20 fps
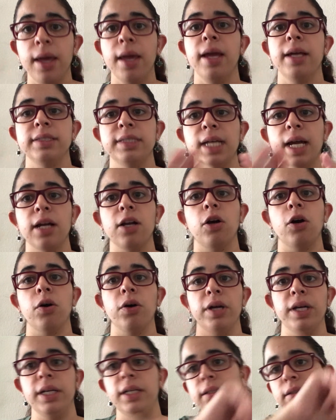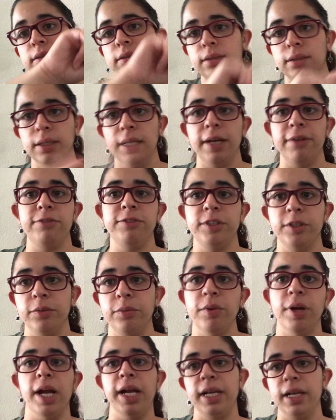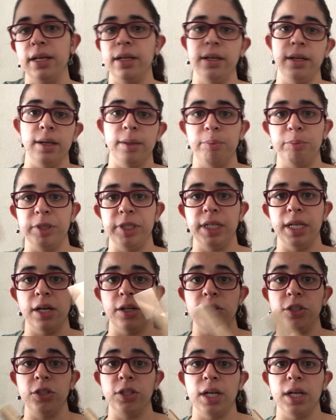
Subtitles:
is not going left and right and up and down.